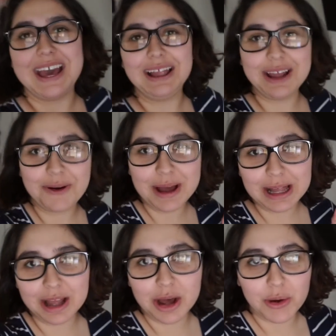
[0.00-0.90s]
Hello,
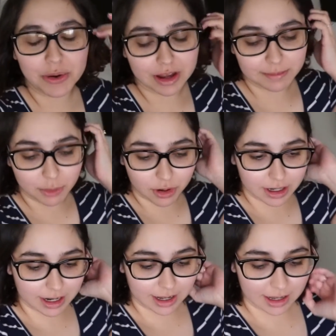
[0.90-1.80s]
hello, good
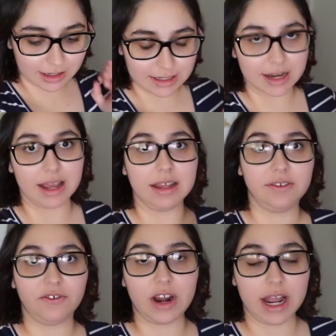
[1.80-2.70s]
morning. Today is
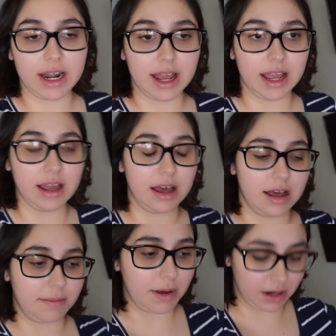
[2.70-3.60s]
Friday,
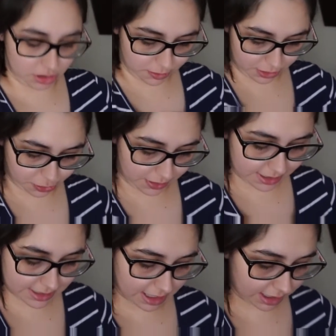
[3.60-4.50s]
um, October
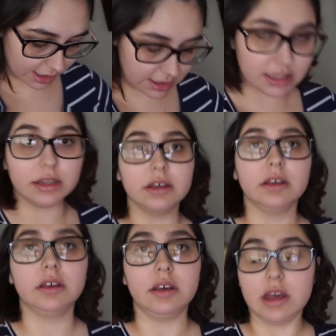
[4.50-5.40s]
twenty-second,
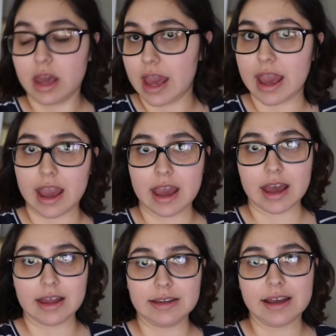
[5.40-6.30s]

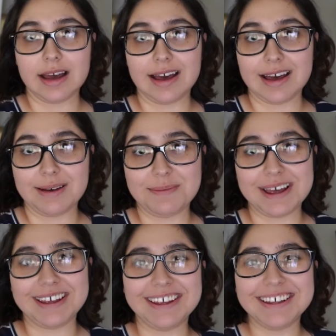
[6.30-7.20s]
and um,
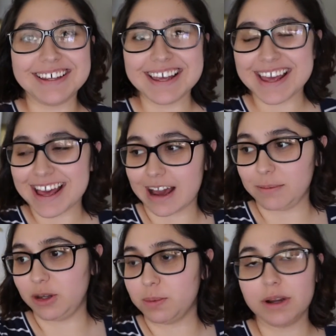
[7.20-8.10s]

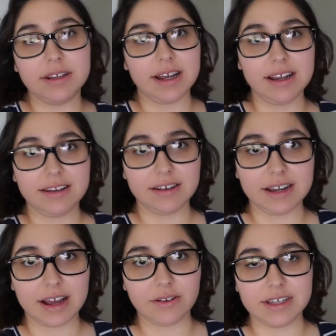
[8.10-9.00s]
I'm super excited to
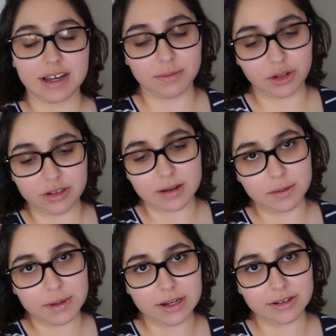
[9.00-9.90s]
announce I'm two
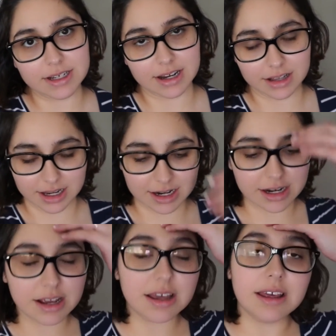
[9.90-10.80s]
centimeters
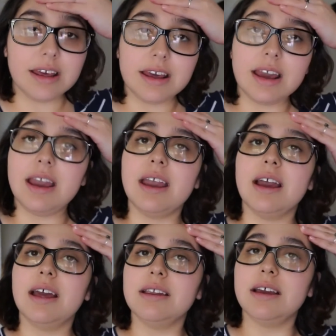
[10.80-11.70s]
dilated,
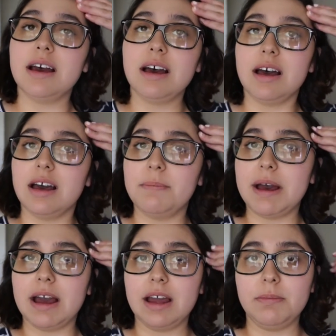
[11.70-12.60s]
and um,
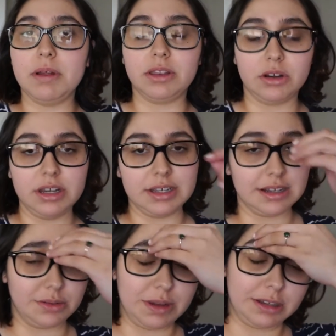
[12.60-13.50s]
I'm
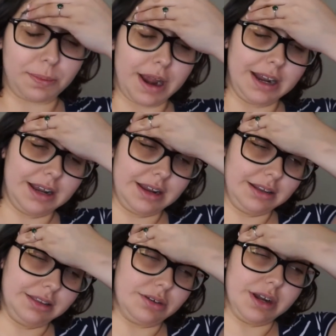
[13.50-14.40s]
thirty-six weeks
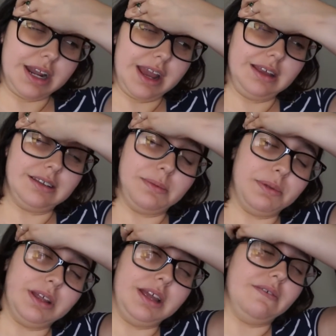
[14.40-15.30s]
pregnant, three days, I
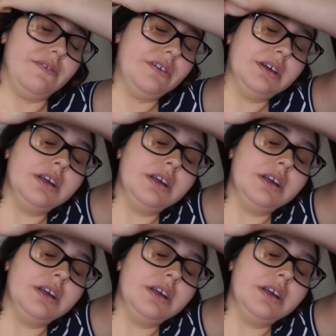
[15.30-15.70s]
believe.